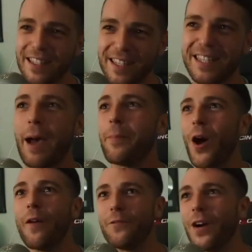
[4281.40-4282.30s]
stepping
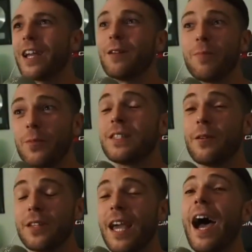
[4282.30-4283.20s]
on fucking people's
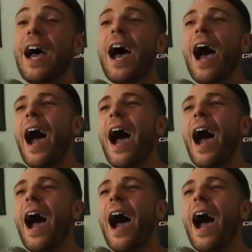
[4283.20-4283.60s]
tables. Yeah. And